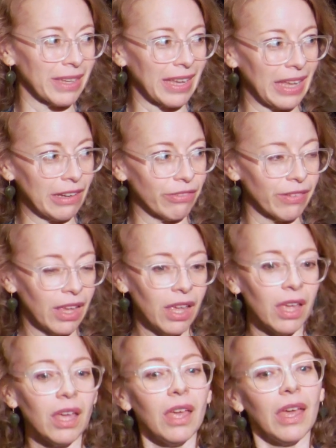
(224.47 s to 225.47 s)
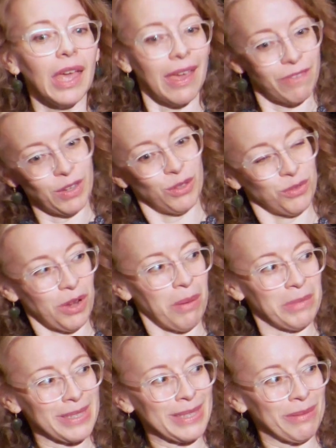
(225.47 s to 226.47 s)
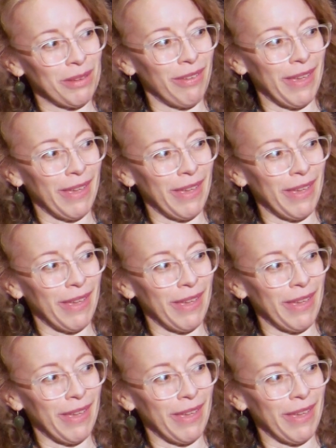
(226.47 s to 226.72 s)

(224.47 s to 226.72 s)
the kind of heavier dramas that we've